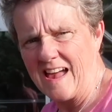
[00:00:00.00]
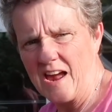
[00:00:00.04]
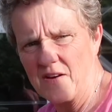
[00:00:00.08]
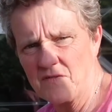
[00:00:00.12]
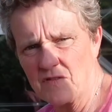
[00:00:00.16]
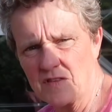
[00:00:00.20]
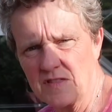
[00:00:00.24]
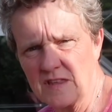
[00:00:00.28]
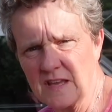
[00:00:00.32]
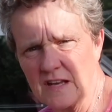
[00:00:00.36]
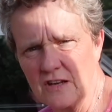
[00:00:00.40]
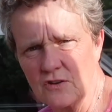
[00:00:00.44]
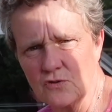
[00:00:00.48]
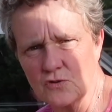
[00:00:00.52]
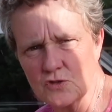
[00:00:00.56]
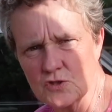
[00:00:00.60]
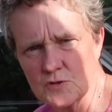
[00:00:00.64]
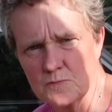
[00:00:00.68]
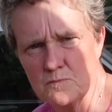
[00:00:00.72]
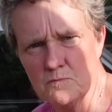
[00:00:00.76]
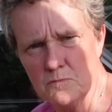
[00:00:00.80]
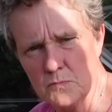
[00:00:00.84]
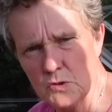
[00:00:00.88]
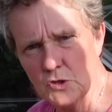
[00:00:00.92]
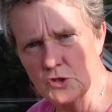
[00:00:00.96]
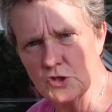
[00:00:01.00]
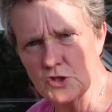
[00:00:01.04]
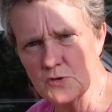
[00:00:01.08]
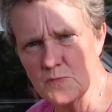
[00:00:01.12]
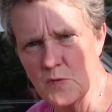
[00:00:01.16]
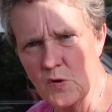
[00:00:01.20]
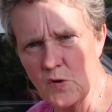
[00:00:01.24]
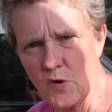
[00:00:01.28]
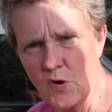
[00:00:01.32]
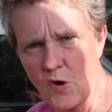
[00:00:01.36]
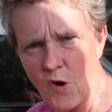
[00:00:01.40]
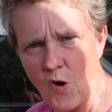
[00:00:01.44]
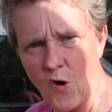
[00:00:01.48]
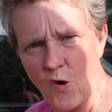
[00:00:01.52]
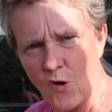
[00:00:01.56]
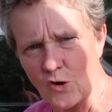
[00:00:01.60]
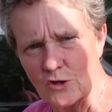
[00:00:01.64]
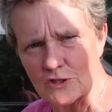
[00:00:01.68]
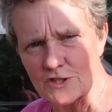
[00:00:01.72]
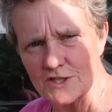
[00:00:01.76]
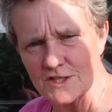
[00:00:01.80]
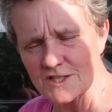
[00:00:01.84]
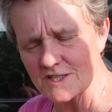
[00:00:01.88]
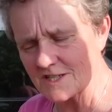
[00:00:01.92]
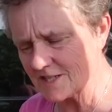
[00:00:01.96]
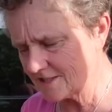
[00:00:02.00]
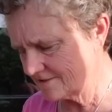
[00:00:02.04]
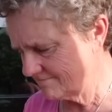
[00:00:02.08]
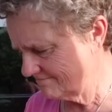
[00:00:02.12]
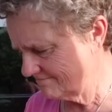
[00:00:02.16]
Everything looks much more ordered.